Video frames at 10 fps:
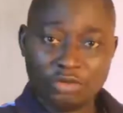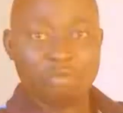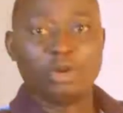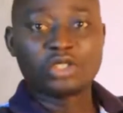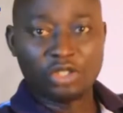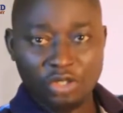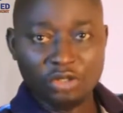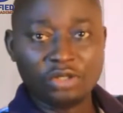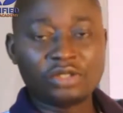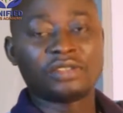you must
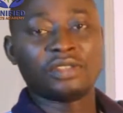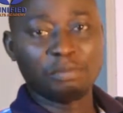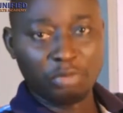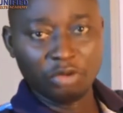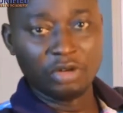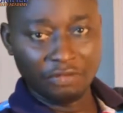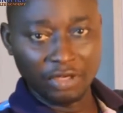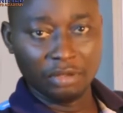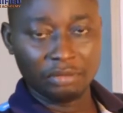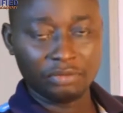use plural
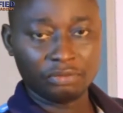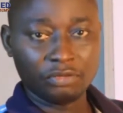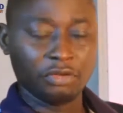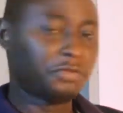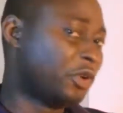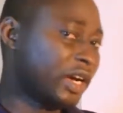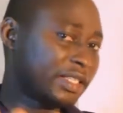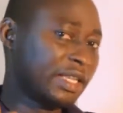verb. For